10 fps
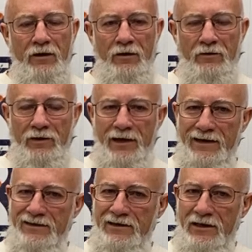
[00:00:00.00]
The
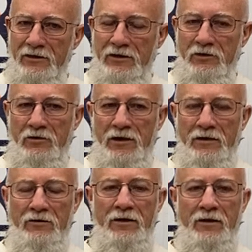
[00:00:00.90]
next thing that you need to
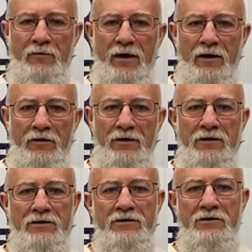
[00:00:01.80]
think about
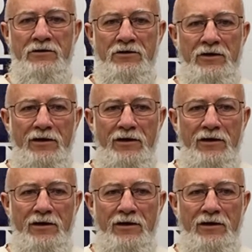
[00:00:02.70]
is